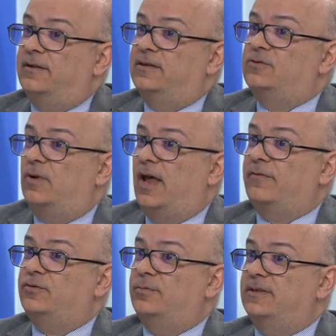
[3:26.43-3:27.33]
This will
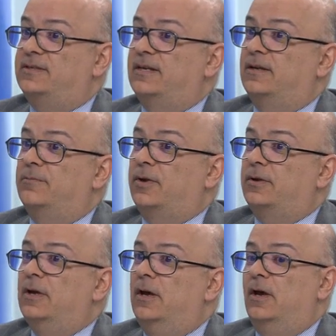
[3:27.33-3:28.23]
have to be seen.
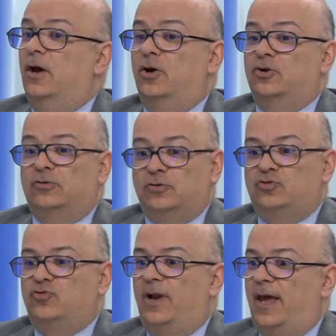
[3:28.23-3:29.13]
But Sri